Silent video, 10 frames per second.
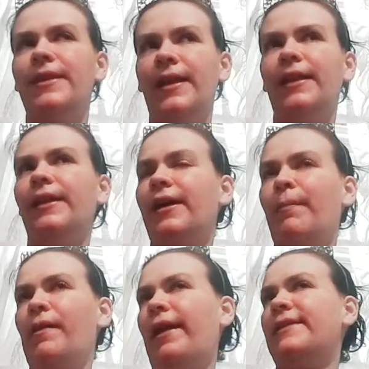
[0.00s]
Then a
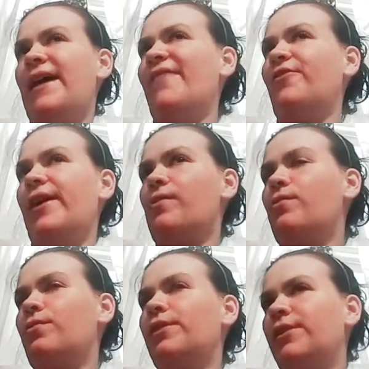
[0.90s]
couple of days after I
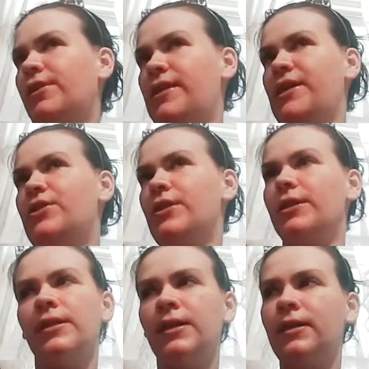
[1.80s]
ordered the
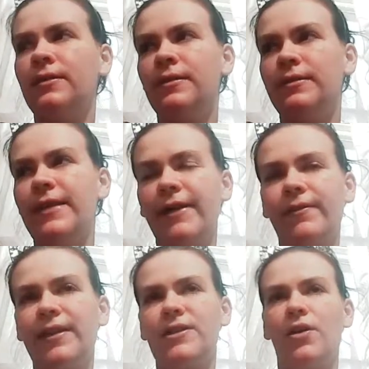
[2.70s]
t-shirt, they
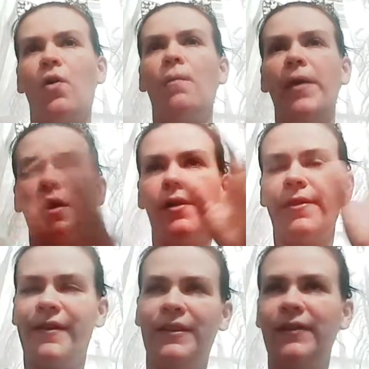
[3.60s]
released the whole
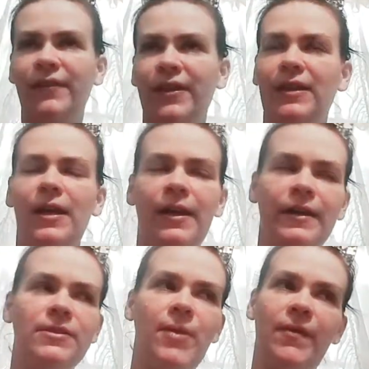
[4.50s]
Meredith and Olivia
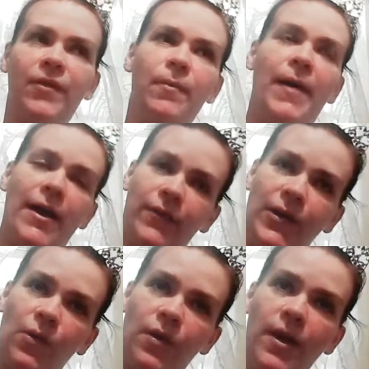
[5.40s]
line, so I have to go back and
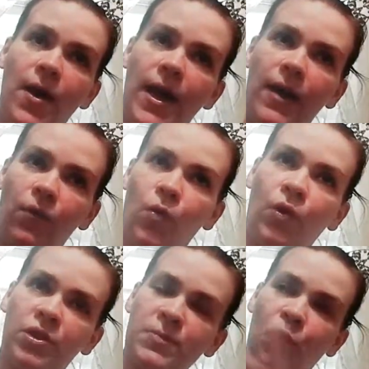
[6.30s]

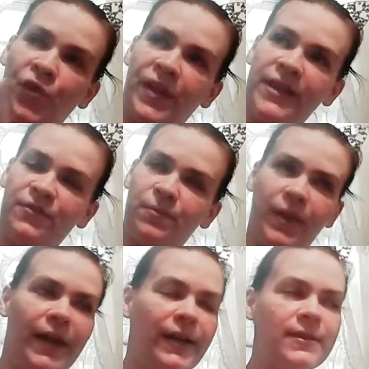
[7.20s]
re-order some more things from
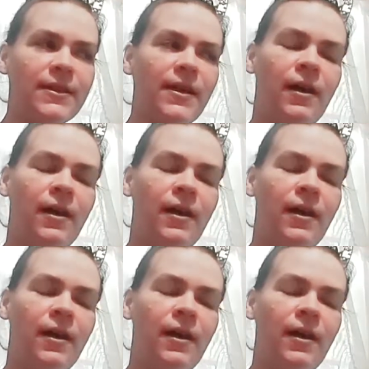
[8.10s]
that.